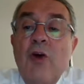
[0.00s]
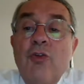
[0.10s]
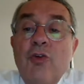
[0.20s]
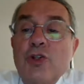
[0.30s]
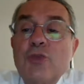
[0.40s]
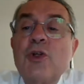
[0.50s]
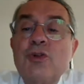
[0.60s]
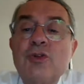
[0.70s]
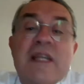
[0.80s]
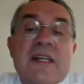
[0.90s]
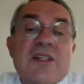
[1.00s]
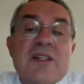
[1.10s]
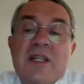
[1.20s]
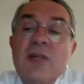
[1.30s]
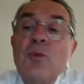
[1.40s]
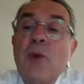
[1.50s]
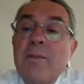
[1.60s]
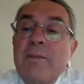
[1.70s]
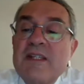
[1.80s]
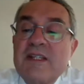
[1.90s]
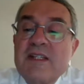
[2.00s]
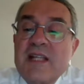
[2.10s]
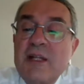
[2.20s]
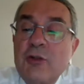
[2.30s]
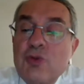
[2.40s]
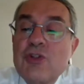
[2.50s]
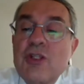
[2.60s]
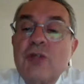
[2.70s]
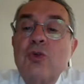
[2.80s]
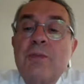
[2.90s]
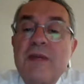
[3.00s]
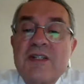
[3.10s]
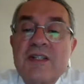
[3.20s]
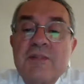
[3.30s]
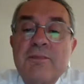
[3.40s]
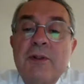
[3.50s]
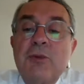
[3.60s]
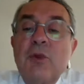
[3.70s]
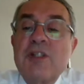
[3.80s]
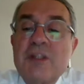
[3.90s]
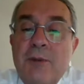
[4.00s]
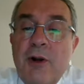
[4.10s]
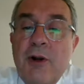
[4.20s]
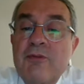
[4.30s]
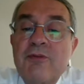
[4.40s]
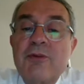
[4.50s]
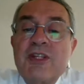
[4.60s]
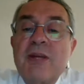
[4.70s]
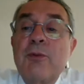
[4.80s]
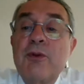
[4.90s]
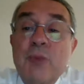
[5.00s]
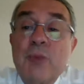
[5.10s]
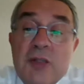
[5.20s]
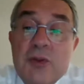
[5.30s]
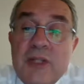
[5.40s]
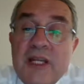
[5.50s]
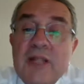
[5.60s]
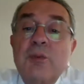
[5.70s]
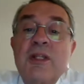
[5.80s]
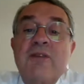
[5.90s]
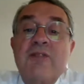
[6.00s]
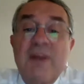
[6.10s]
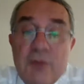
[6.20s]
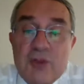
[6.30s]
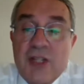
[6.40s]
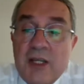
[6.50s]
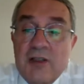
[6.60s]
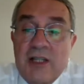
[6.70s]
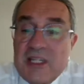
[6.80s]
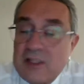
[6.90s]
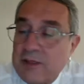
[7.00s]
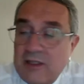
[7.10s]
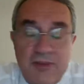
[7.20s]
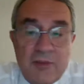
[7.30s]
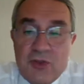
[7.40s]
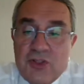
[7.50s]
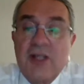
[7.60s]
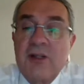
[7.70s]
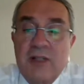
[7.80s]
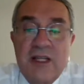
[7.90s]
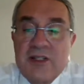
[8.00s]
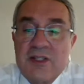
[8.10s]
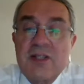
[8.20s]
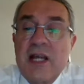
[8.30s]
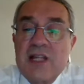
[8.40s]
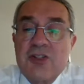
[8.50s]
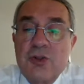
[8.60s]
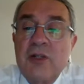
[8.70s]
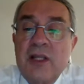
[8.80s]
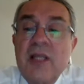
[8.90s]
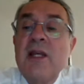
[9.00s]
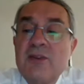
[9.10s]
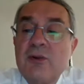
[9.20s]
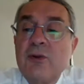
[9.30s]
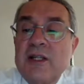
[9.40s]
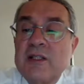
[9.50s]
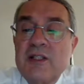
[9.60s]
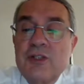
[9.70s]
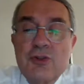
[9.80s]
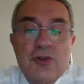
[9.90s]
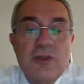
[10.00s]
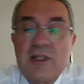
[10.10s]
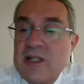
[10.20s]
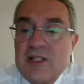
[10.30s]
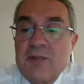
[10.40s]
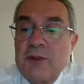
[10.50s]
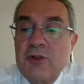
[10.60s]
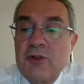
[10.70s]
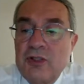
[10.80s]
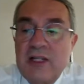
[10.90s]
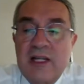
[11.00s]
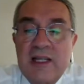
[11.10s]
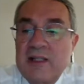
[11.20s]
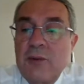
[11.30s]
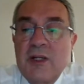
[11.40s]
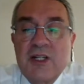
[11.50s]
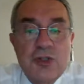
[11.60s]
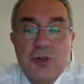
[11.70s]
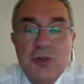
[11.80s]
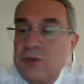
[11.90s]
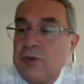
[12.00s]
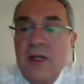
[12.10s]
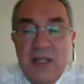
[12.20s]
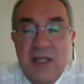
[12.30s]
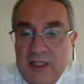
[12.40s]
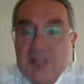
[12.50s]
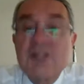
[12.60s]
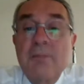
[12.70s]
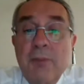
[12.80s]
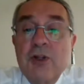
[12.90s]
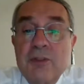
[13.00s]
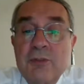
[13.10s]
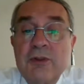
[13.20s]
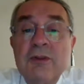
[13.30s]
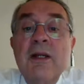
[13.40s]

Of course, we could do this in one piece instead of using two pieces, but what's the problem? For example, if you can do that with a femtosecond laser, but the femtosecond laser cuts only through clear tissue, so in a recipient cornea like the one I showed you, it is impossible.